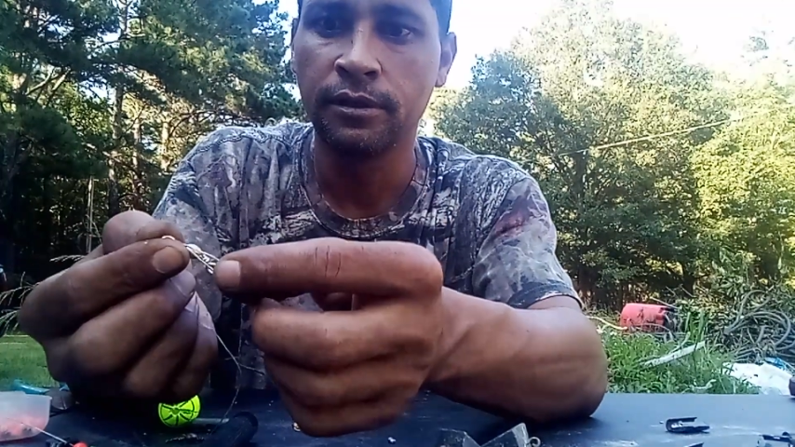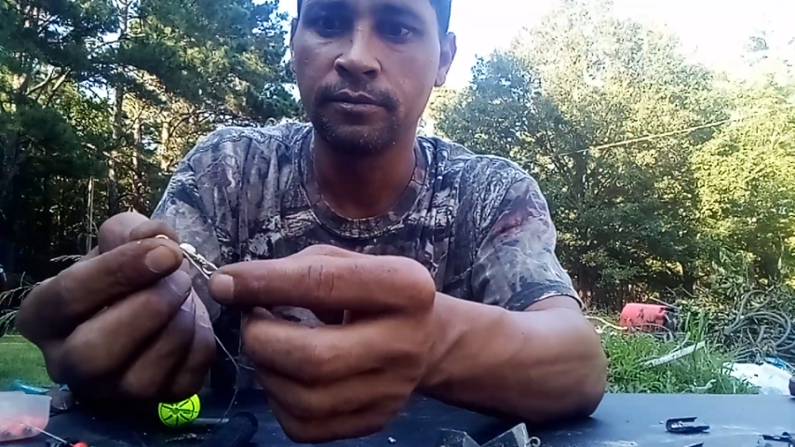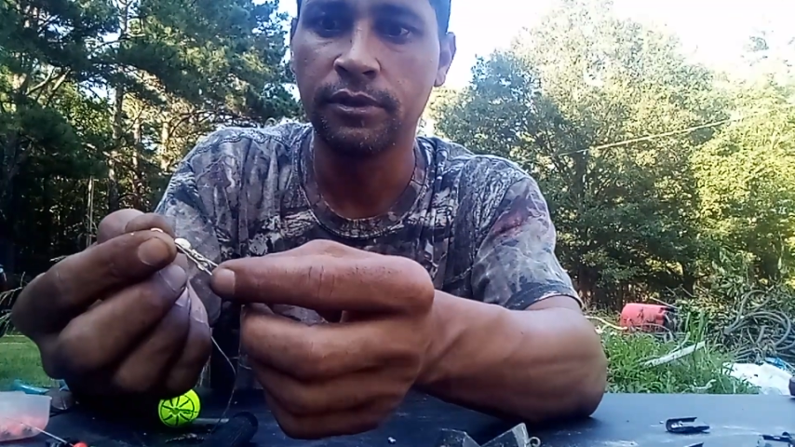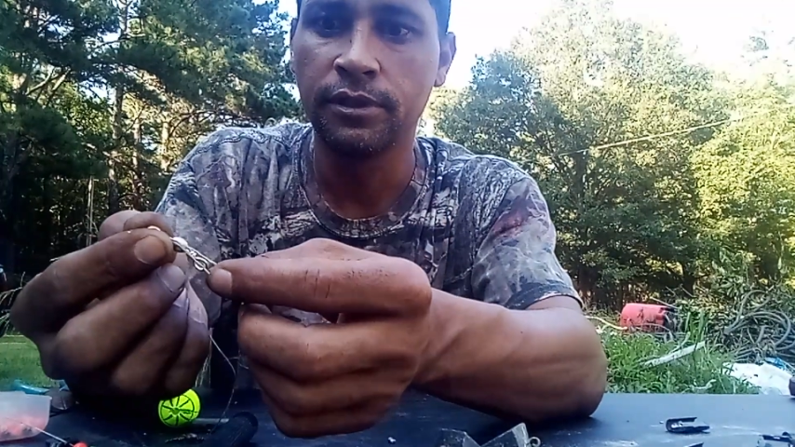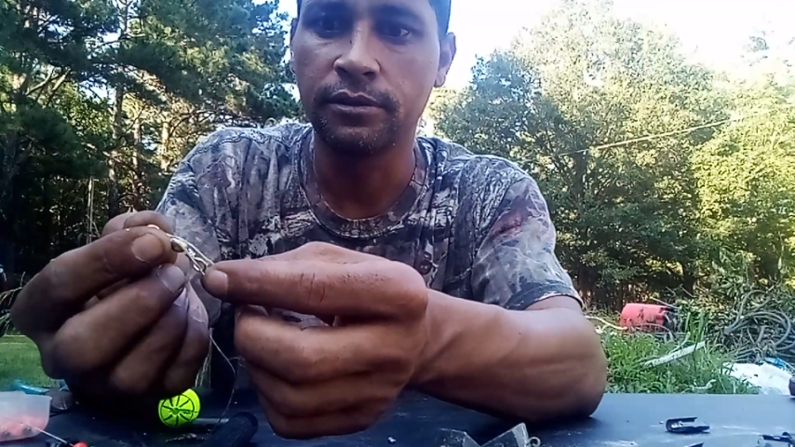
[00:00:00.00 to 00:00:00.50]

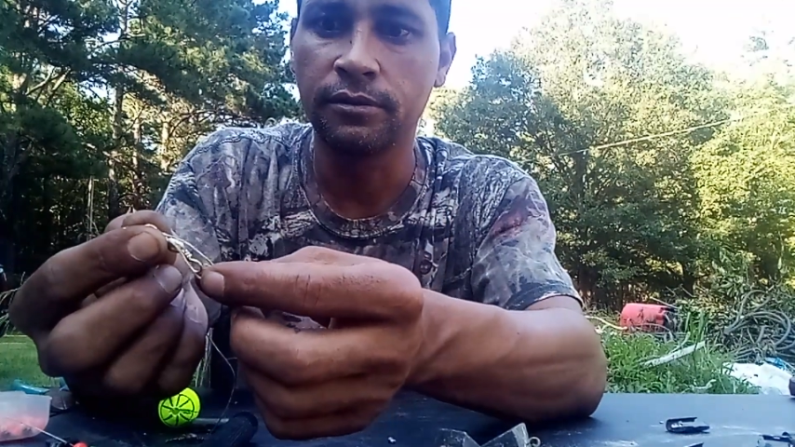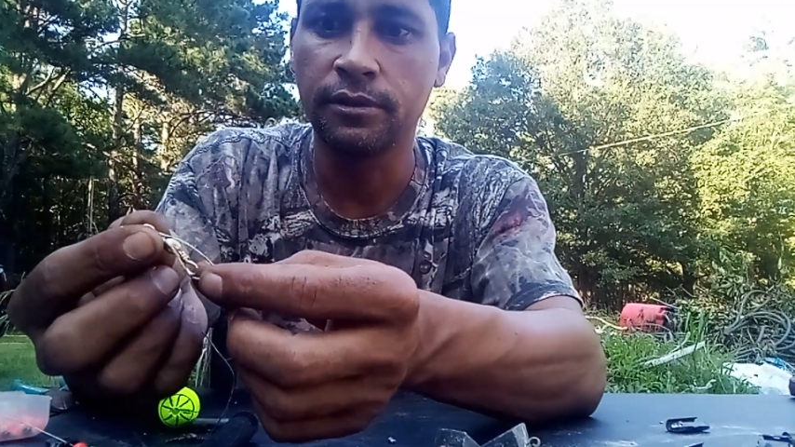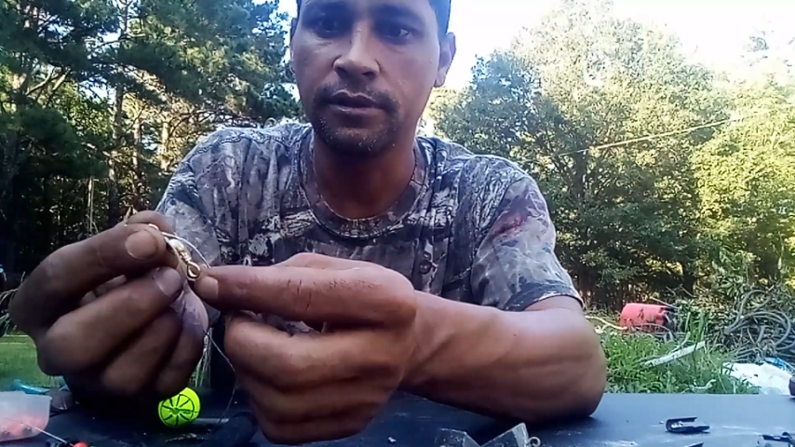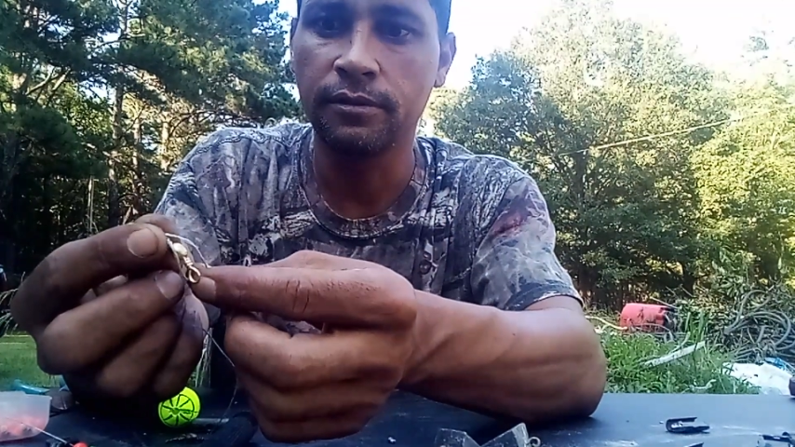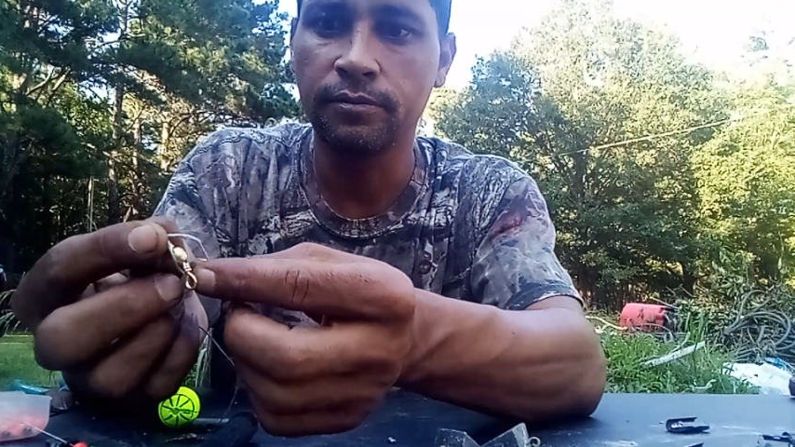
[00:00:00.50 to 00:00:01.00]
Put it
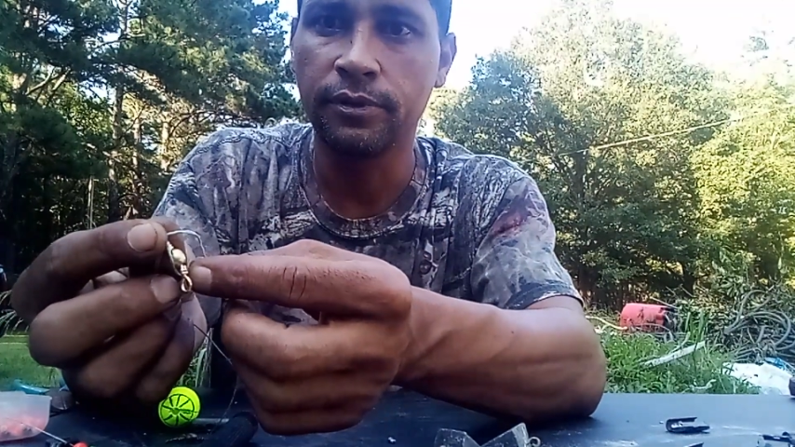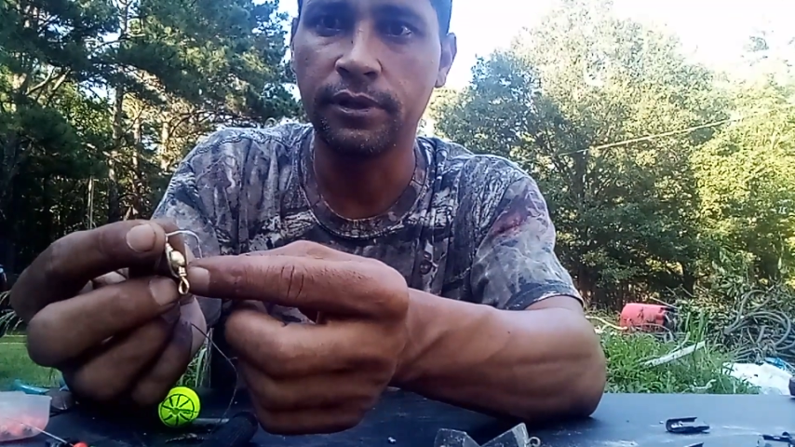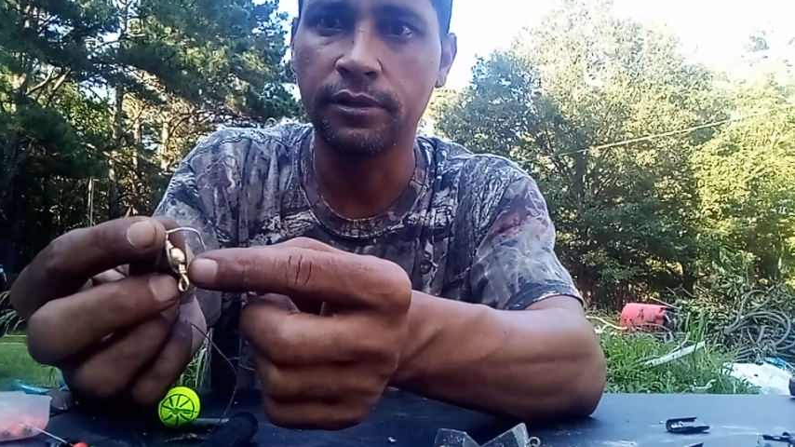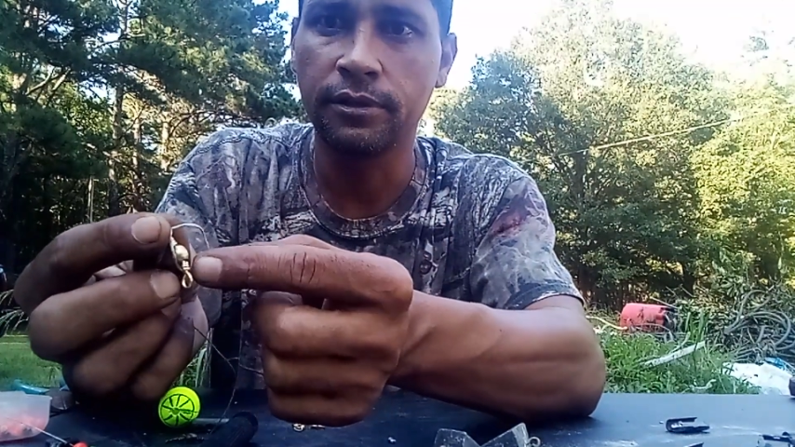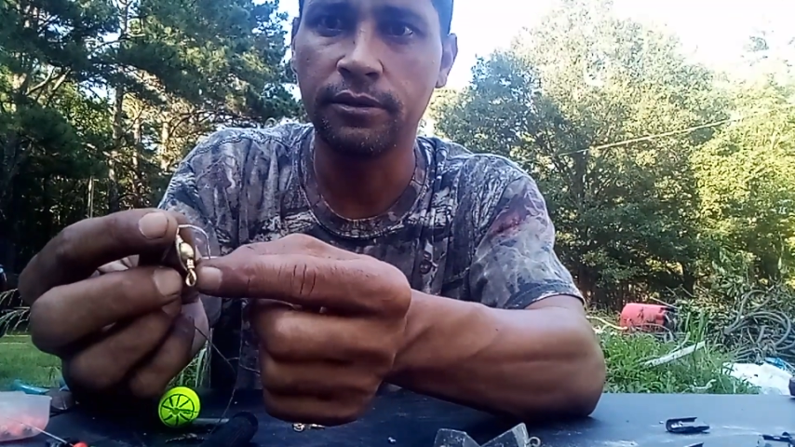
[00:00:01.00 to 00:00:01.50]

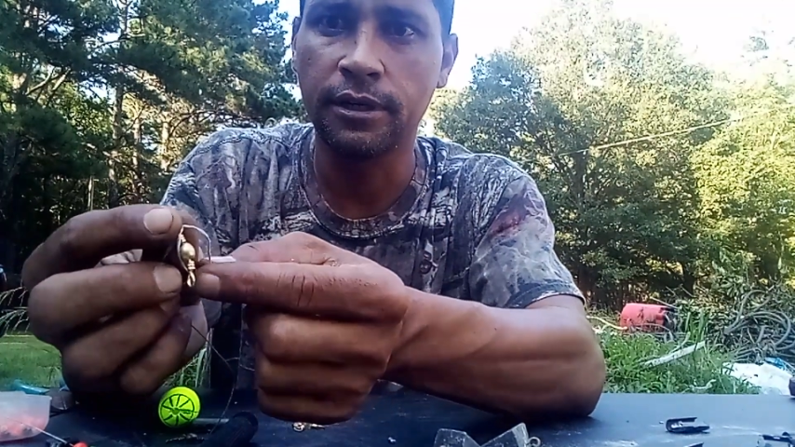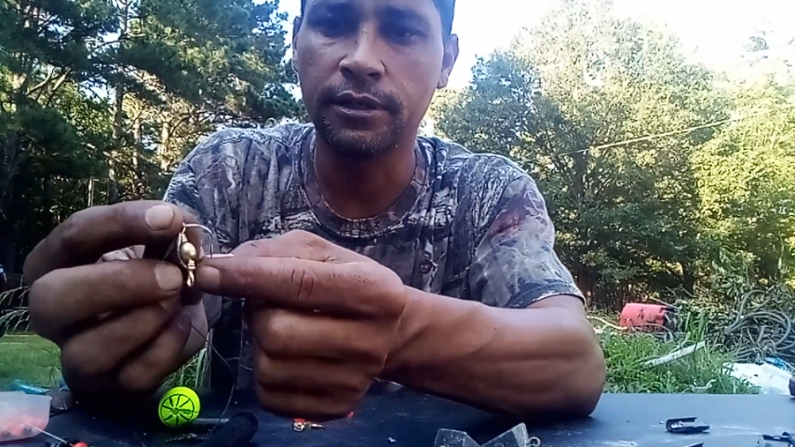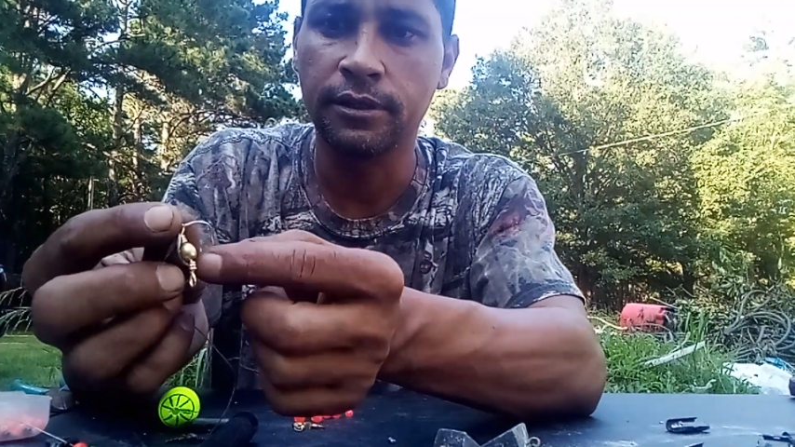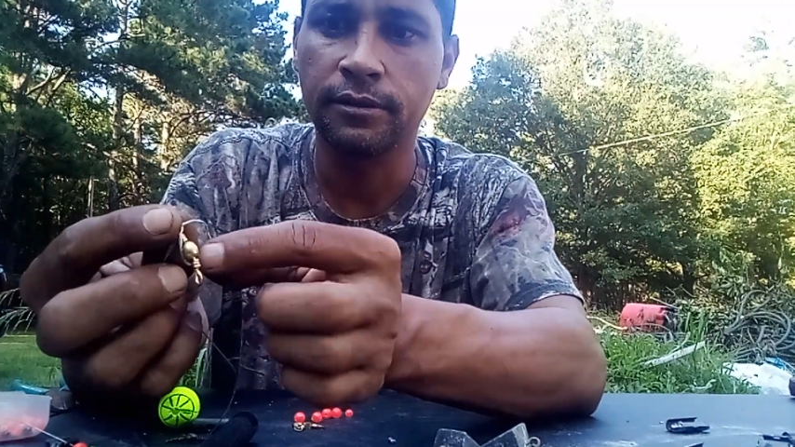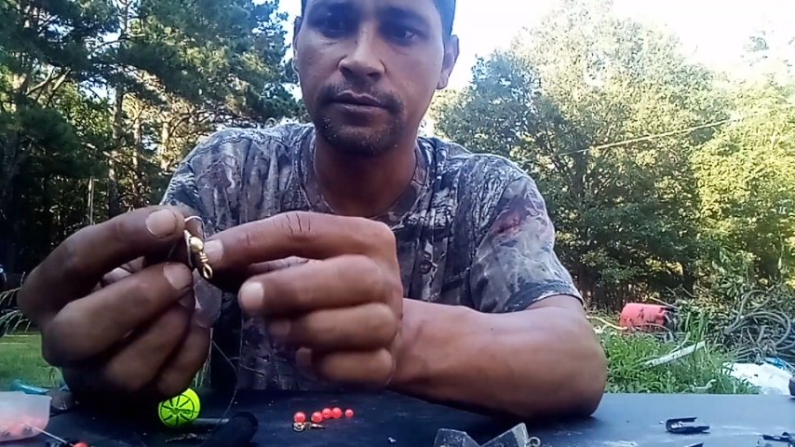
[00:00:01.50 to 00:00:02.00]
through there,